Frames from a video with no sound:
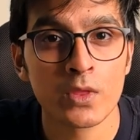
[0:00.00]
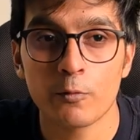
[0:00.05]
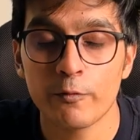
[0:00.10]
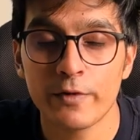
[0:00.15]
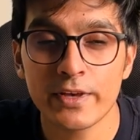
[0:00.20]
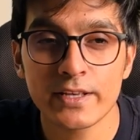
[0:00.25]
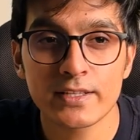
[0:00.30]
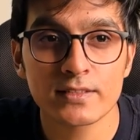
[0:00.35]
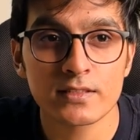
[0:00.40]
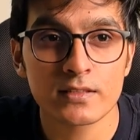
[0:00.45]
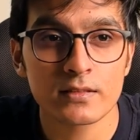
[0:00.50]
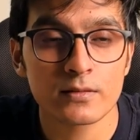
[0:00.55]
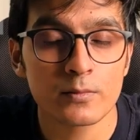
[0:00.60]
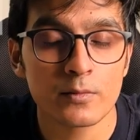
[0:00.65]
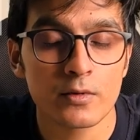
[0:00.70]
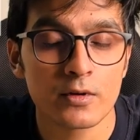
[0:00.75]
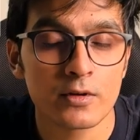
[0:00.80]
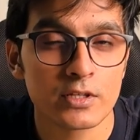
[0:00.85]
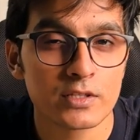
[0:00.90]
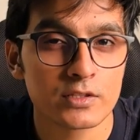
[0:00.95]
Wix,
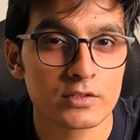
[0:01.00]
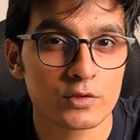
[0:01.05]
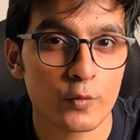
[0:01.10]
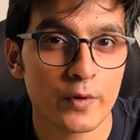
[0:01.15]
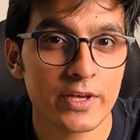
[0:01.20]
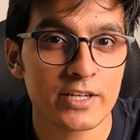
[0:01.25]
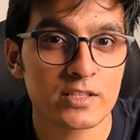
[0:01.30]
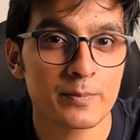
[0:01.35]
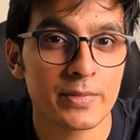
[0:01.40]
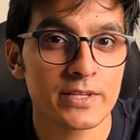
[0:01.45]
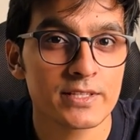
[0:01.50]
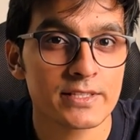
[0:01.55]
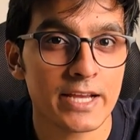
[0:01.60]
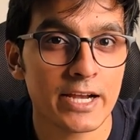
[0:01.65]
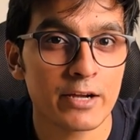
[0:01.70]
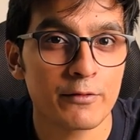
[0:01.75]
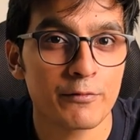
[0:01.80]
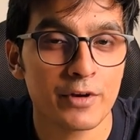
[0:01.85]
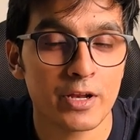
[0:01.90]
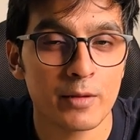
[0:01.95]
Squarespace
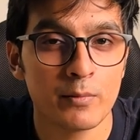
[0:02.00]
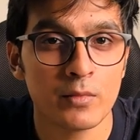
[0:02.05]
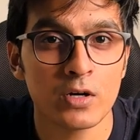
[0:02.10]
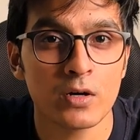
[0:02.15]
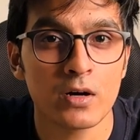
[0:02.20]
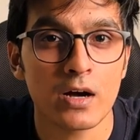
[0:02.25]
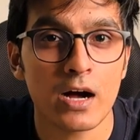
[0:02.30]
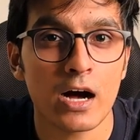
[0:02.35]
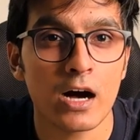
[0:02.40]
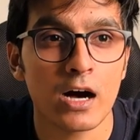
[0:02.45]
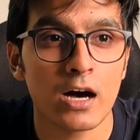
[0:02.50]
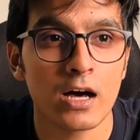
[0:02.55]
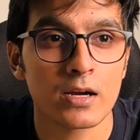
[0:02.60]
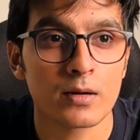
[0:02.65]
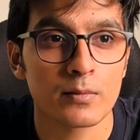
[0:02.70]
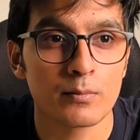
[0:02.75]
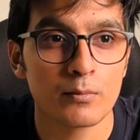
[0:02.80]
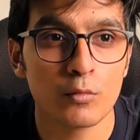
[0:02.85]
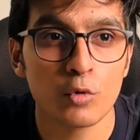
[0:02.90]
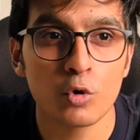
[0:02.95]
and Framer
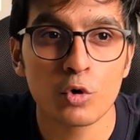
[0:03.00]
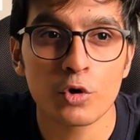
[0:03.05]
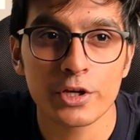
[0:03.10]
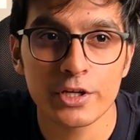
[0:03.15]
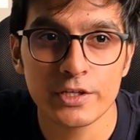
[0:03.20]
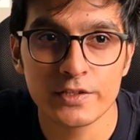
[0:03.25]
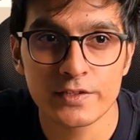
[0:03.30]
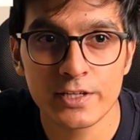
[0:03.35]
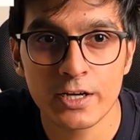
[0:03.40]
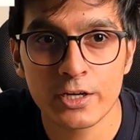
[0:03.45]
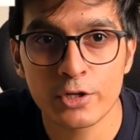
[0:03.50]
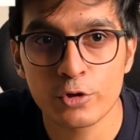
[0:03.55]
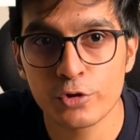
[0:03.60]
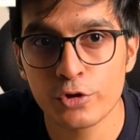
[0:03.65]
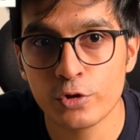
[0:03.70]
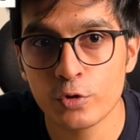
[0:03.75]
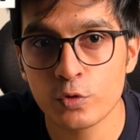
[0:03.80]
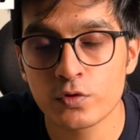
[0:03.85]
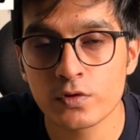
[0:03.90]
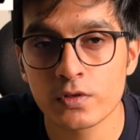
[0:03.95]
are more easier to
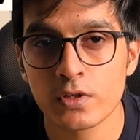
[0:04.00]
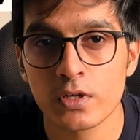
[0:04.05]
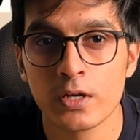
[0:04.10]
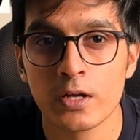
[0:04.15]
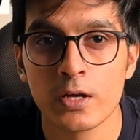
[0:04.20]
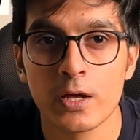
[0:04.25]
use.